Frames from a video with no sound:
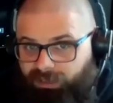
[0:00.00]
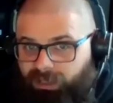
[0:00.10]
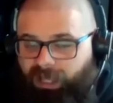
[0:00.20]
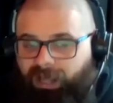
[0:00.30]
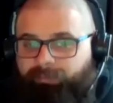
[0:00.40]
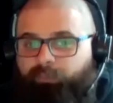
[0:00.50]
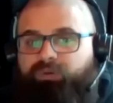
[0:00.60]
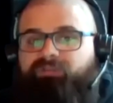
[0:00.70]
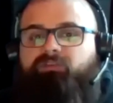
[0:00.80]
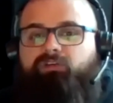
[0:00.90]
uh, but
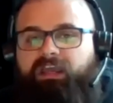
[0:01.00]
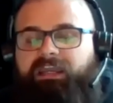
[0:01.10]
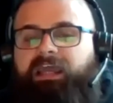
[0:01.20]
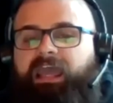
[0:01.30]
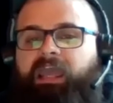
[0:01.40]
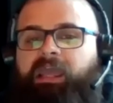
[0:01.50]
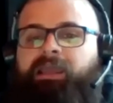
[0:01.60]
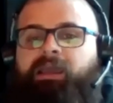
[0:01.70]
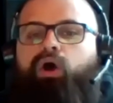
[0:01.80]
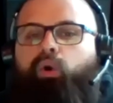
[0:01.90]
we've created a
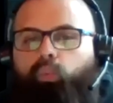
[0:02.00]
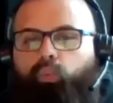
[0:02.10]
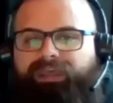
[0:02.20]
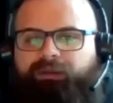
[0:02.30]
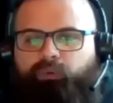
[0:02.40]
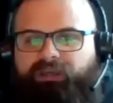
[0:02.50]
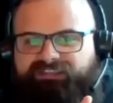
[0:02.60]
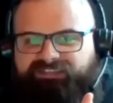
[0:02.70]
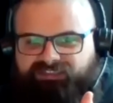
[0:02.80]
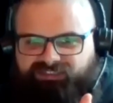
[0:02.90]
win win
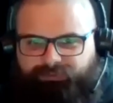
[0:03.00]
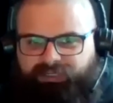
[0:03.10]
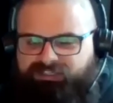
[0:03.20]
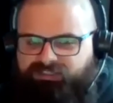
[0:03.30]
situation.